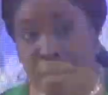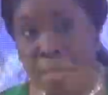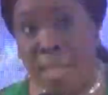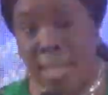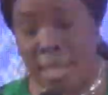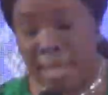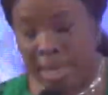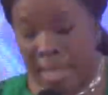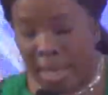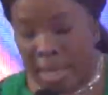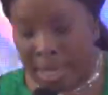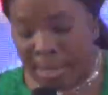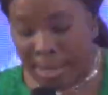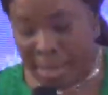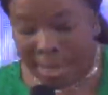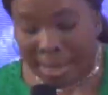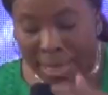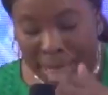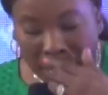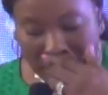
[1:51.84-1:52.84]
This
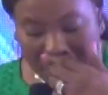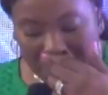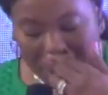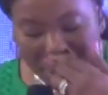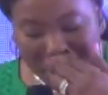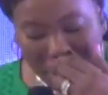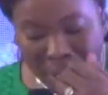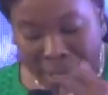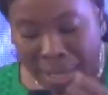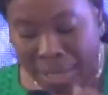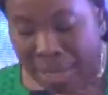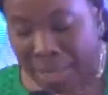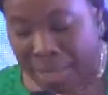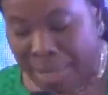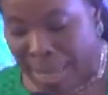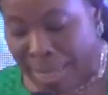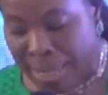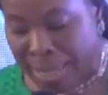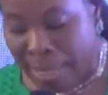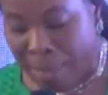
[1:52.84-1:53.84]
year's theme,
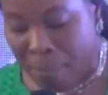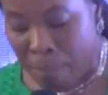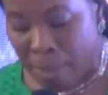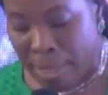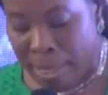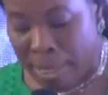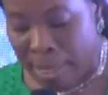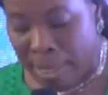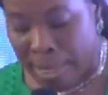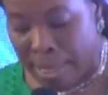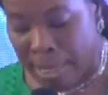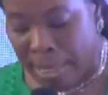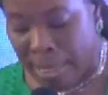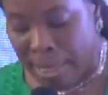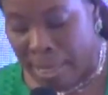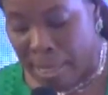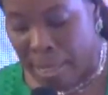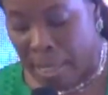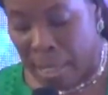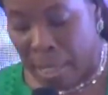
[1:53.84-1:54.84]
Connecting
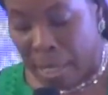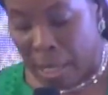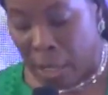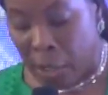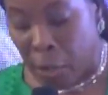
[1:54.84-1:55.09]
Businesses,